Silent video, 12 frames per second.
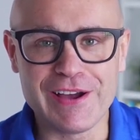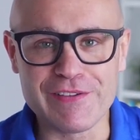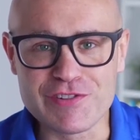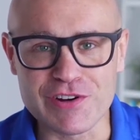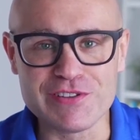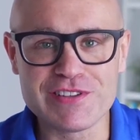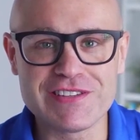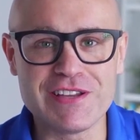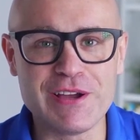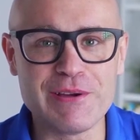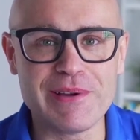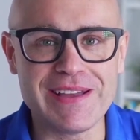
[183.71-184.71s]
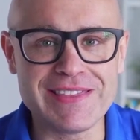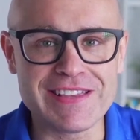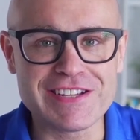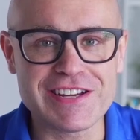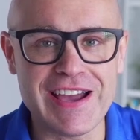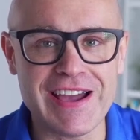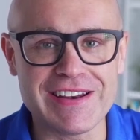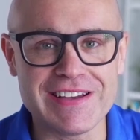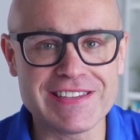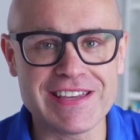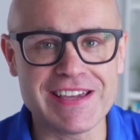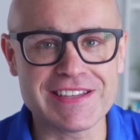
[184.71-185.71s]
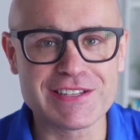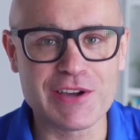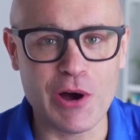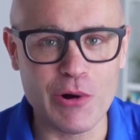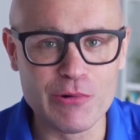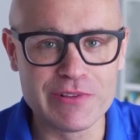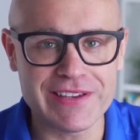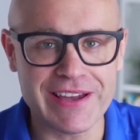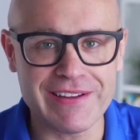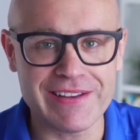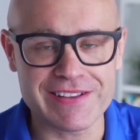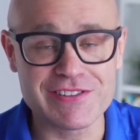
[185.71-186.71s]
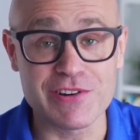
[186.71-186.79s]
of Jon Snow in the chat, and I say it's cold out,